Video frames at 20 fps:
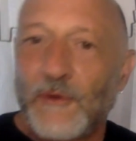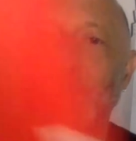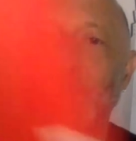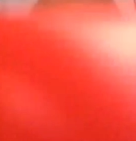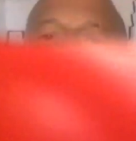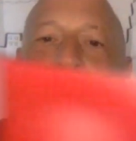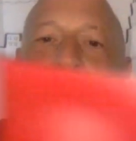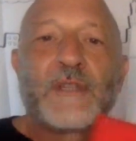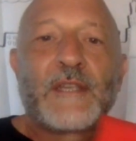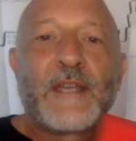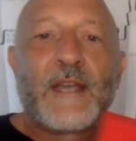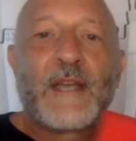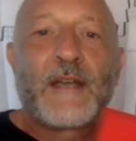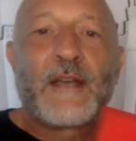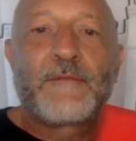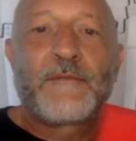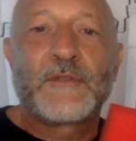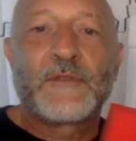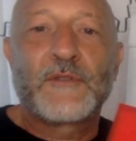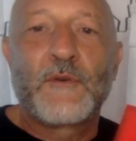folders like you
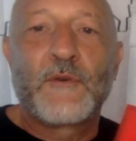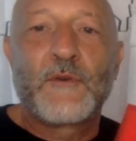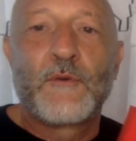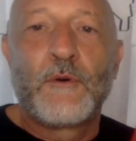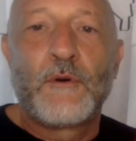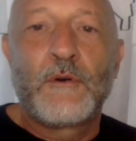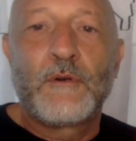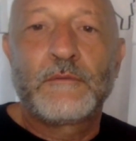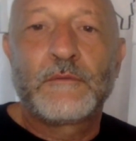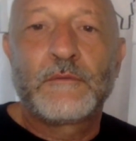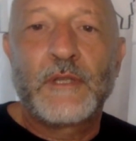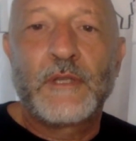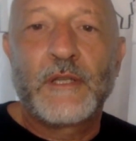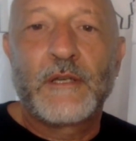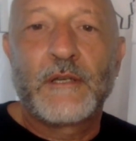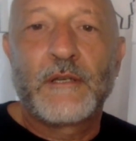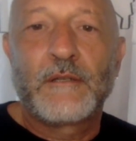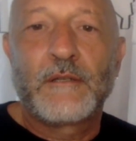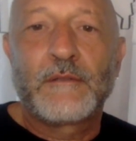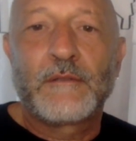have for school,
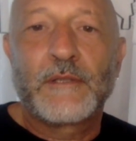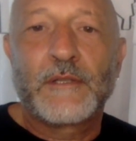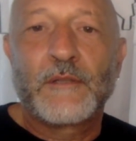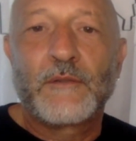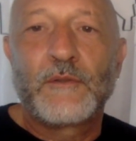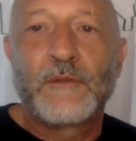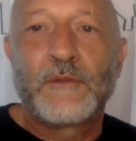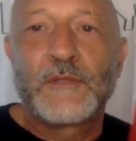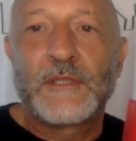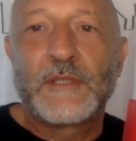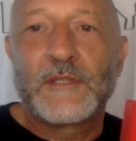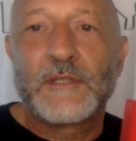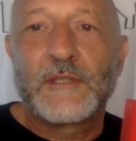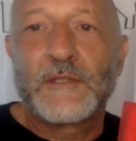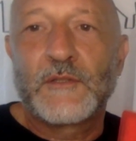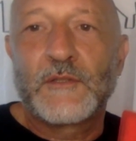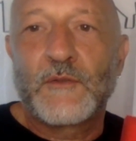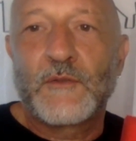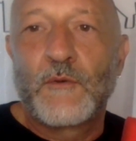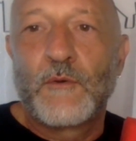you know, that you use this
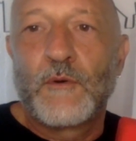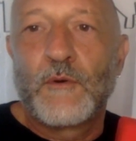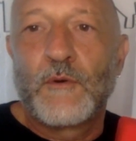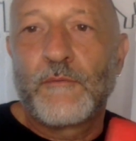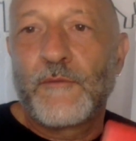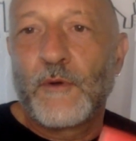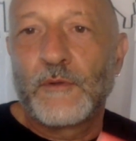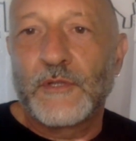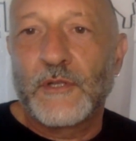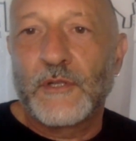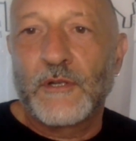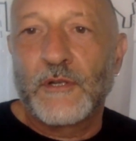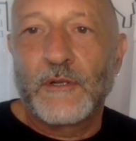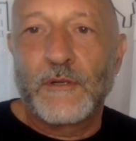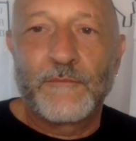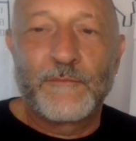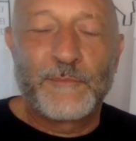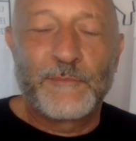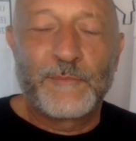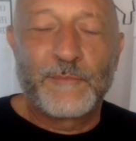in school, folder,